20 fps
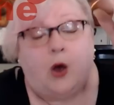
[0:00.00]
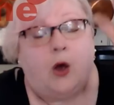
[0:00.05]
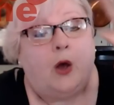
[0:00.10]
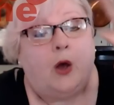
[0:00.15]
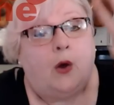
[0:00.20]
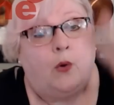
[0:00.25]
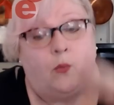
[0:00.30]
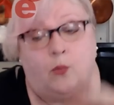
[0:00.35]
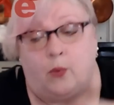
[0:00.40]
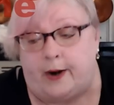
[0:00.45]

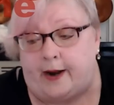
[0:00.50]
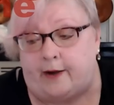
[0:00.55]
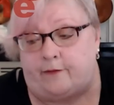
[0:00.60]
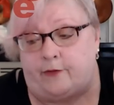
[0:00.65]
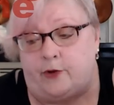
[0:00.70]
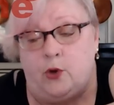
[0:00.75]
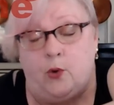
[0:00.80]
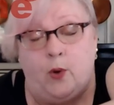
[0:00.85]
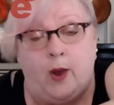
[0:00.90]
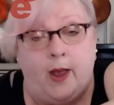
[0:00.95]
Whenever
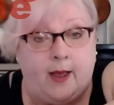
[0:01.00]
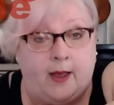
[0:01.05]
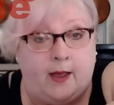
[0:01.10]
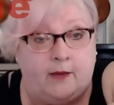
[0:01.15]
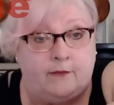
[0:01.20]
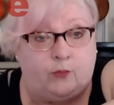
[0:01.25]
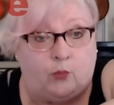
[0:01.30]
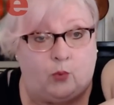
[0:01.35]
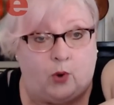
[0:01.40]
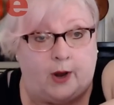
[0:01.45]
you
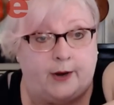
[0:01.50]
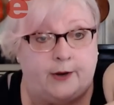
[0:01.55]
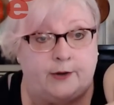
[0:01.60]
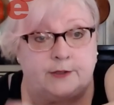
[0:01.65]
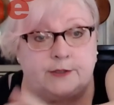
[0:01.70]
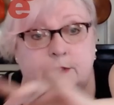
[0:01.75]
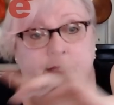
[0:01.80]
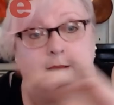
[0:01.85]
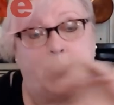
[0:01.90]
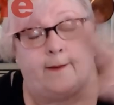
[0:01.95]
have
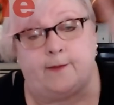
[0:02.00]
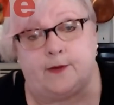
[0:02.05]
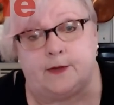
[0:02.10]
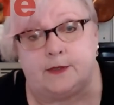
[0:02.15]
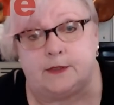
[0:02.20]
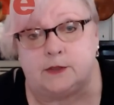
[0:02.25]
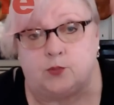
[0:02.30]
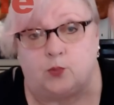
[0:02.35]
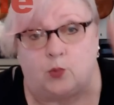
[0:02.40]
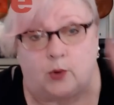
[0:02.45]
wires like
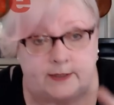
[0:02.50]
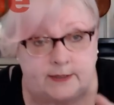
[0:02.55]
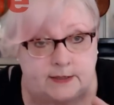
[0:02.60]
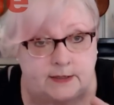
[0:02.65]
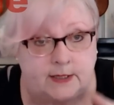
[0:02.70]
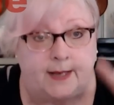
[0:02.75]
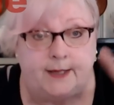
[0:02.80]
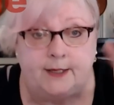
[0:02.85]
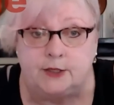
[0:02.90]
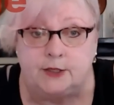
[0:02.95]
this, one
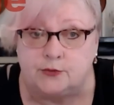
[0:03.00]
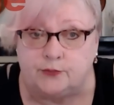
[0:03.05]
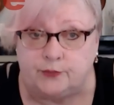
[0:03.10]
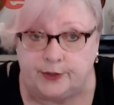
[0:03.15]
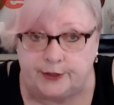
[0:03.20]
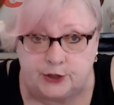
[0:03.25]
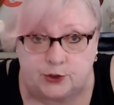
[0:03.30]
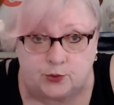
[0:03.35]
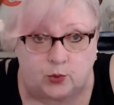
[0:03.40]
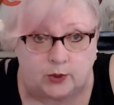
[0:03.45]
side is
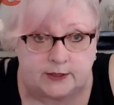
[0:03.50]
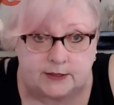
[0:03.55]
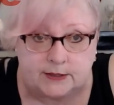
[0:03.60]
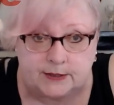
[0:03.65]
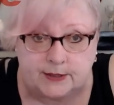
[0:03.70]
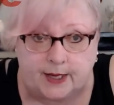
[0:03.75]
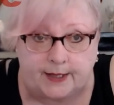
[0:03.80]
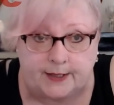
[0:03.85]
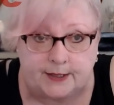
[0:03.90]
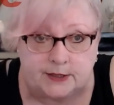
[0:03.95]
ridged, one
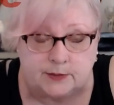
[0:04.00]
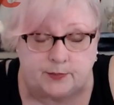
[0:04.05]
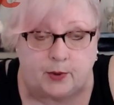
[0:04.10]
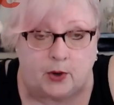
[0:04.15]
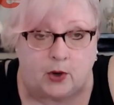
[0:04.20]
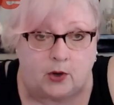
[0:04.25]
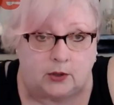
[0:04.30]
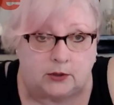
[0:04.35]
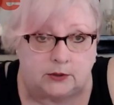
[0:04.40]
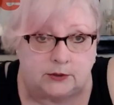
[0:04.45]
side is
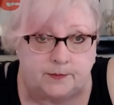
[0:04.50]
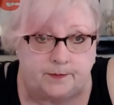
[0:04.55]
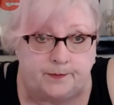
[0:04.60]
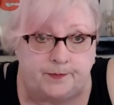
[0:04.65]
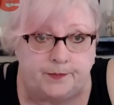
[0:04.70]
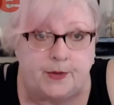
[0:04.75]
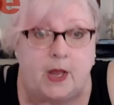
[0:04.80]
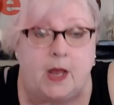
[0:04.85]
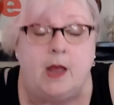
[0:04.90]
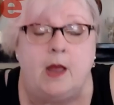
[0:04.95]
bald.
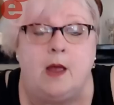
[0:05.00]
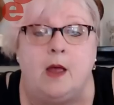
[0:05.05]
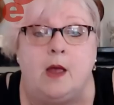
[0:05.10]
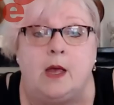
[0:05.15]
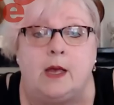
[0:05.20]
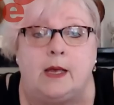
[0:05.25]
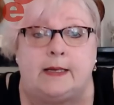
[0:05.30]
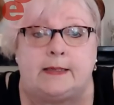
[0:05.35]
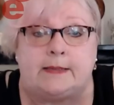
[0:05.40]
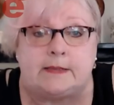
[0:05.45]

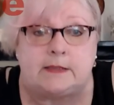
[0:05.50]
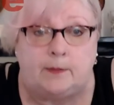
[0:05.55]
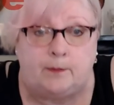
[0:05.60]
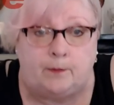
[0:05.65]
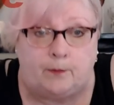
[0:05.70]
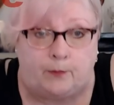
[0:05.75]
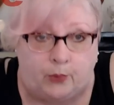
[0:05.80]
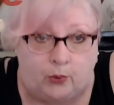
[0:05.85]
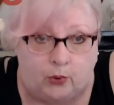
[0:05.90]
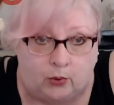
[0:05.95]
It's
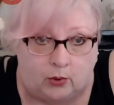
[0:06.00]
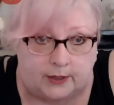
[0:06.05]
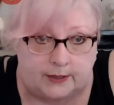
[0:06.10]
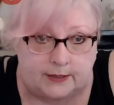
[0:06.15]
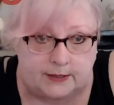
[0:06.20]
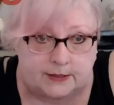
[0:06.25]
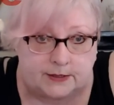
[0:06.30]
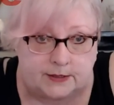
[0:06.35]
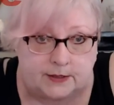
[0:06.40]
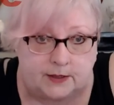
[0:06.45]

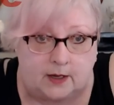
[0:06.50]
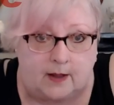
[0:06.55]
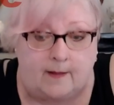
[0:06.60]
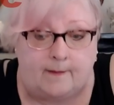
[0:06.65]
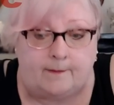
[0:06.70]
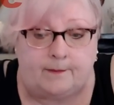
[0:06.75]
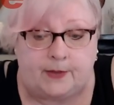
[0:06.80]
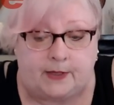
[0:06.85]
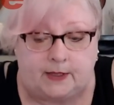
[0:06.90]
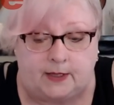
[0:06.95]
important
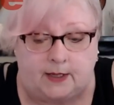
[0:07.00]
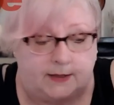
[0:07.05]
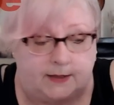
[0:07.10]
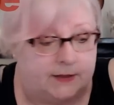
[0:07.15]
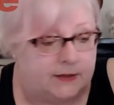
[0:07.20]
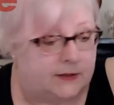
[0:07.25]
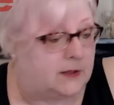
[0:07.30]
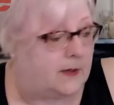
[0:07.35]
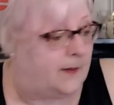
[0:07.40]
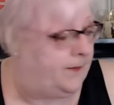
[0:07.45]

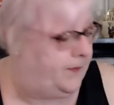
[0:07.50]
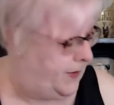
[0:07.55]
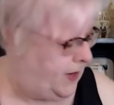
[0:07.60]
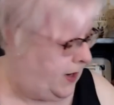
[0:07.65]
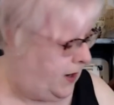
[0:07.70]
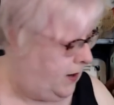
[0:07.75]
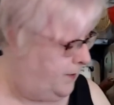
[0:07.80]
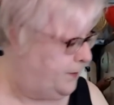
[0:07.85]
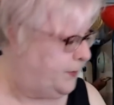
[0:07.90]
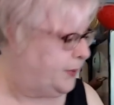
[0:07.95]
because
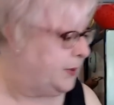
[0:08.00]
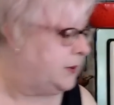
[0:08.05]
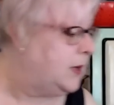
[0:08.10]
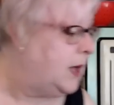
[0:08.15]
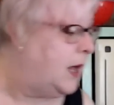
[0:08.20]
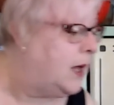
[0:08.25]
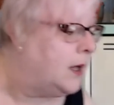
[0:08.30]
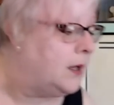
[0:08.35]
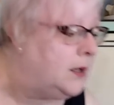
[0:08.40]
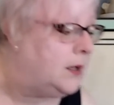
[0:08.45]
Our
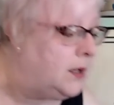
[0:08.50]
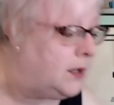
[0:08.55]
plug